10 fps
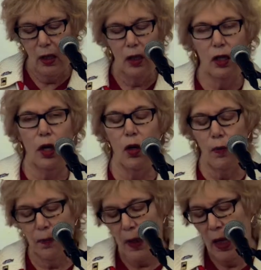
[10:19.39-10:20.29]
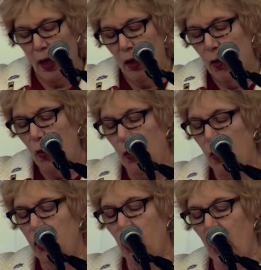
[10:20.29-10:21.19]
You know, we
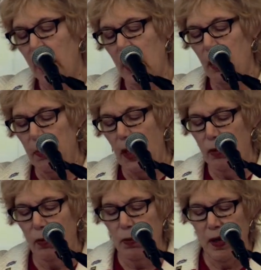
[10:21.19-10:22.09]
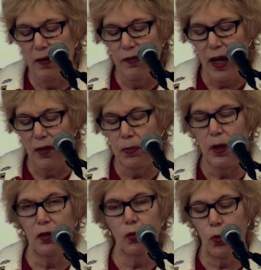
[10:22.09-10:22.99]
were talking about the
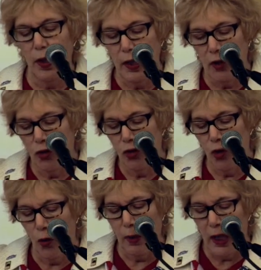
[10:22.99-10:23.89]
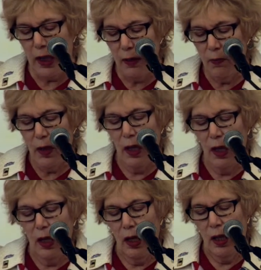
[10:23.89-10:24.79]
P5+1, that's Germany.
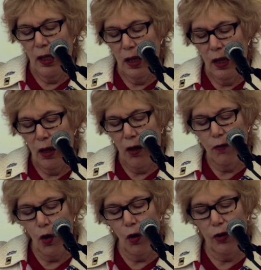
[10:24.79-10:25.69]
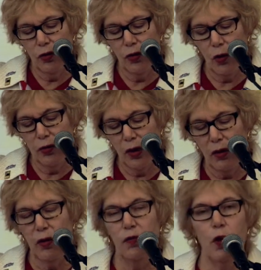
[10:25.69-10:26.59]
Of course, those
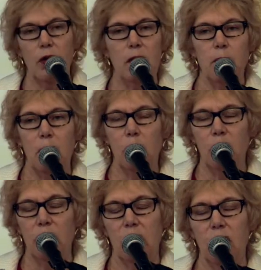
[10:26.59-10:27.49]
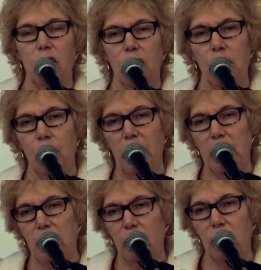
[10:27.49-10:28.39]
are the voting members in the Security
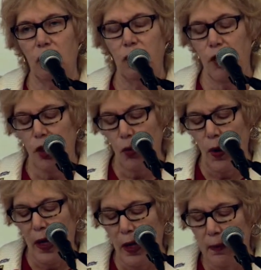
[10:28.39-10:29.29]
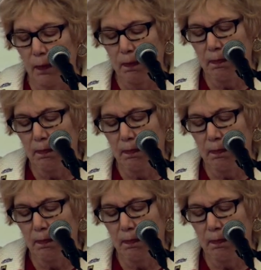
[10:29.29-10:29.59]
Council of the UN.